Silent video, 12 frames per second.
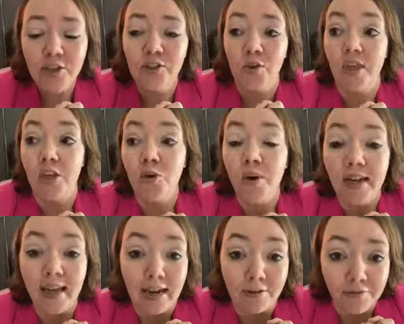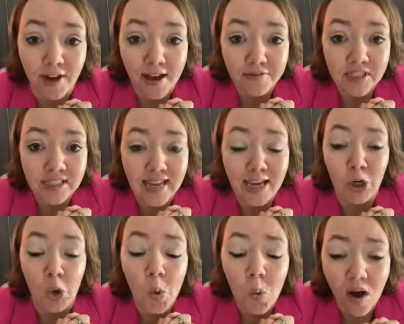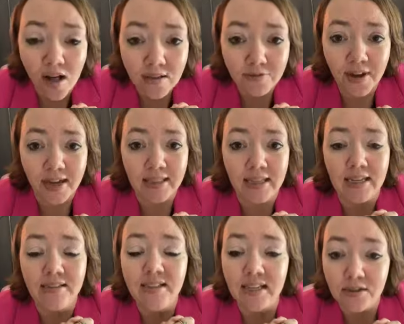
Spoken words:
so that you are getting 5 to 10 qualified leads